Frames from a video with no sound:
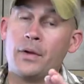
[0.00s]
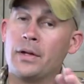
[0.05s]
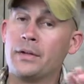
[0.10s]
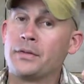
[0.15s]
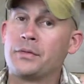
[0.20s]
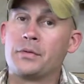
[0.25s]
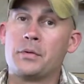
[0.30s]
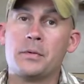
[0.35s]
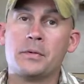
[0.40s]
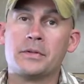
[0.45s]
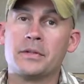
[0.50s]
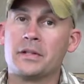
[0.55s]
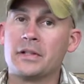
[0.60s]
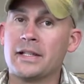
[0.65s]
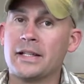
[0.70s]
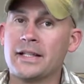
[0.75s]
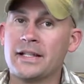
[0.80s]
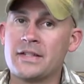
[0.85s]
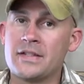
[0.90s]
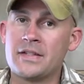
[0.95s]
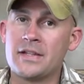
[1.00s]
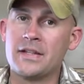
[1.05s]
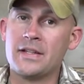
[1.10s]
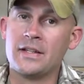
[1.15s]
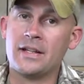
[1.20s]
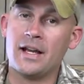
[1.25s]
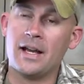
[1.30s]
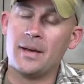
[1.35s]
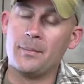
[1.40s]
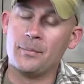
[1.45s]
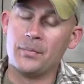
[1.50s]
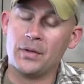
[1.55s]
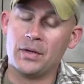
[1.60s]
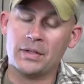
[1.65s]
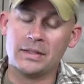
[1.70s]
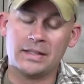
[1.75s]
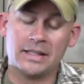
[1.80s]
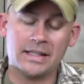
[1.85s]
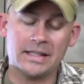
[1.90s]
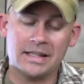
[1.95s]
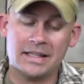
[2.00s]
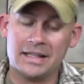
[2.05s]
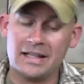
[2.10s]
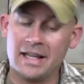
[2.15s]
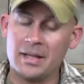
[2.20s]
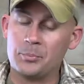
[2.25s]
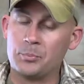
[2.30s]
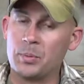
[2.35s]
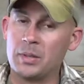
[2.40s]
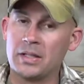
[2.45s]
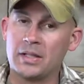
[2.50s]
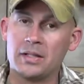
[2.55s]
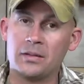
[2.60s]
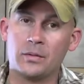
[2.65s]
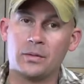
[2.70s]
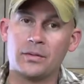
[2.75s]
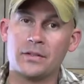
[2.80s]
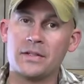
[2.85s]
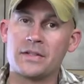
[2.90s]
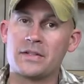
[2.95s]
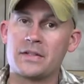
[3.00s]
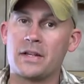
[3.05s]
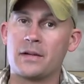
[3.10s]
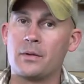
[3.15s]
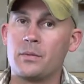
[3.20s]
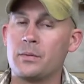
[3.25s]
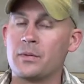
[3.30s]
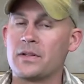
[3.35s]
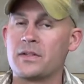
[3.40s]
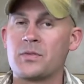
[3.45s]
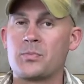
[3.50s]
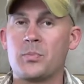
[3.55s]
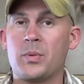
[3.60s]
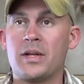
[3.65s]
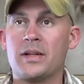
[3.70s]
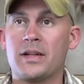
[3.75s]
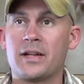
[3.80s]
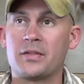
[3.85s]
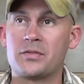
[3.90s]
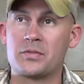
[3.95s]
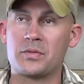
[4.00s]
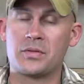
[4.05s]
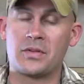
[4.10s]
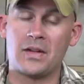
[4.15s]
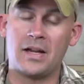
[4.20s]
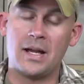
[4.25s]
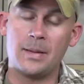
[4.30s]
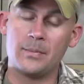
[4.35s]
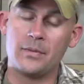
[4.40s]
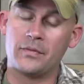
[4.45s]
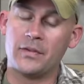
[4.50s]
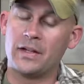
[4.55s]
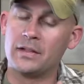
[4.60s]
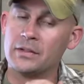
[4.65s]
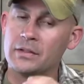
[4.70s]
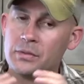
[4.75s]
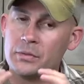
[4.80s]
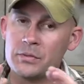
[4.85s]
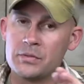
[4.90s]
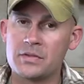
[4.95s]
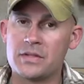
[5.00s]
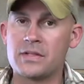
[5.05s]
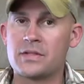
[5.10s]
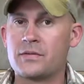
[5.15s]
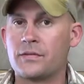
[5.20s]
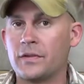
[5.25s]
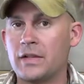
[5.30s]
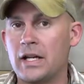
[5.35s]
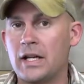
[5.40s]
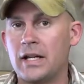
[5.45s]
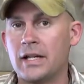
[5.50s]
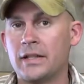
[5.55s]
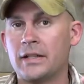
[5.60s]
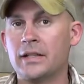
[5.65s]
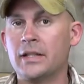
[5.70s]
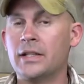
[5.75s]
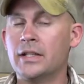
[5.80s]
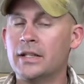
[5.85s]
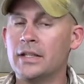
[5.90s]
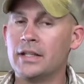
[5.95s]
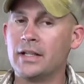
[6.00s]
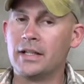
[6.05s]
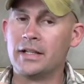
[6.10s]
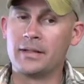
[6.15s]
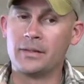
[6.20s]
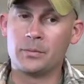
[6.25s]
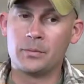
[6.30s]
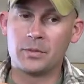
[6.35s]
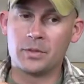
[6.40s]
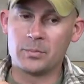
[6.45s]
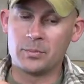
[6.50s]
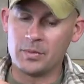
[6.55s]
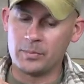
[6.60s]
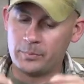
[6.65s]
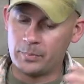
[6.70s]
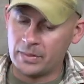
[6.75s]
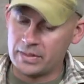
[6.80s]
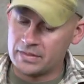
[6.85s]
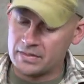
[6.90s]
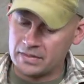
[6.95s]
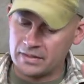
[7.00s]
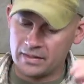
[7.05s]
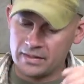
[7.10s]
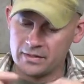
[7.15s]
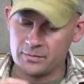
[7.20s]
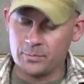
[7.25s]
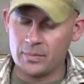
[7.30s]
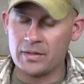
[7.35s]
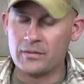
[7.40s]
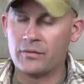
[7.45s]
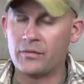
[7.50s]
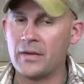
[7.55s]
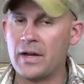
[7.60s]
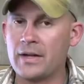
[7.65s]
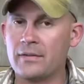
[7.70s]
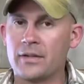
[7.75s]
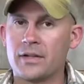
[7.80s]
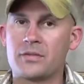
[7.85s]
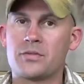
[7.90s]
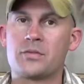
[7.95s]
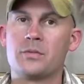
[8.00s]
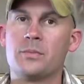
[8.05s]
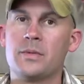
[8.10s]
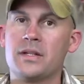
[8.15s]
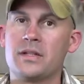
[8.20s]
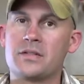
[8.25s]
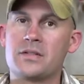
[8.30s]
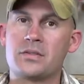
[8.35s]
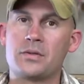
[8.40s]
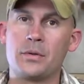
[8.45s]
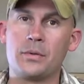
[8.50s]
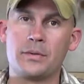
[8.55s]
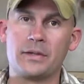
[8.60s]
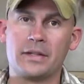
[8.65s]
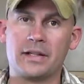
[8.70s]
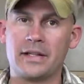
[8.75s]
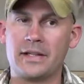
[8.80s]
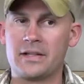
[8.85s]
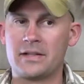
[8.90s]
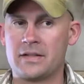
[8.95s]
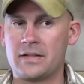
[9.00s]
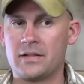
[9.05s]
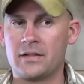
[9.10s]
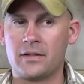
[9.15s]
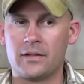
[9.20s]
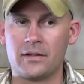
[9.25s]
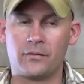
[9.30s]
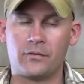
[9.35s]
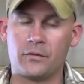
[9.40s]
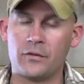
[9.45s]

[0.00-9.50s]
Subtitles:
not throwing the legs in. I'm not getting that picky on this. I don't want to spend extra time. If I lose this fly, I don't want to be pissed that I spent 5 extra minutes throwing legs in that